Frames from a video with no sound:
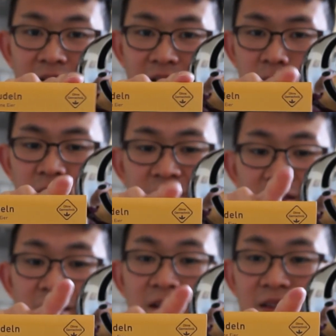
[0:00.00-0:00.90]

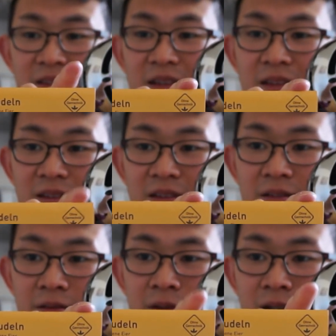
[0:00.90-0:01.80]
explicitly states
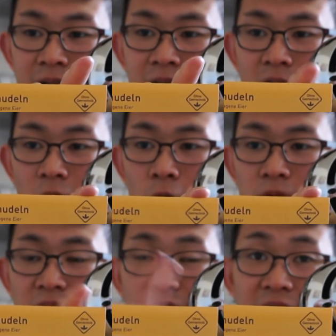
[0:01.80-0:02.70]
here
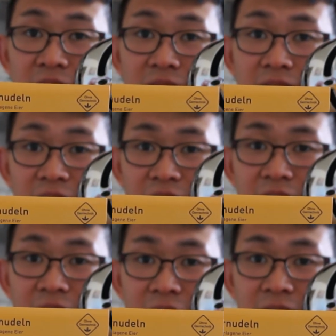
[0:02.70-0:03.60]
ohne
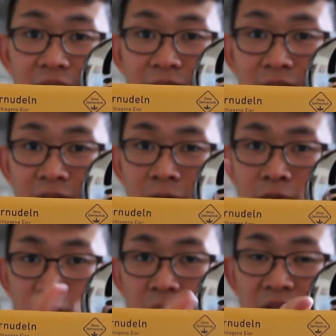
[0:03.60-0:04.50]
Gentechnik,
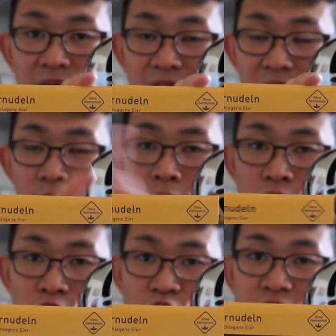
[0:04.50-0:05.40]
which means it's
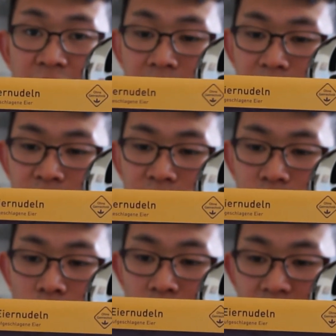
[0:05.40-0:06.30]
non-GM
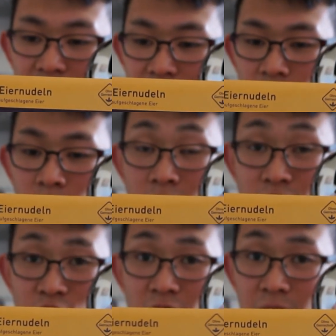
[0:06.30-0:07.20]
food from
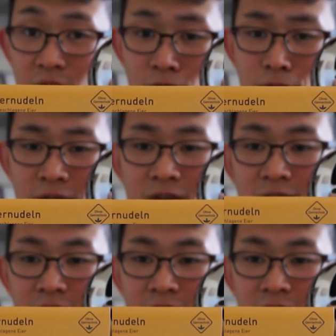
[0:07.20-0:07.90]
non-GM source.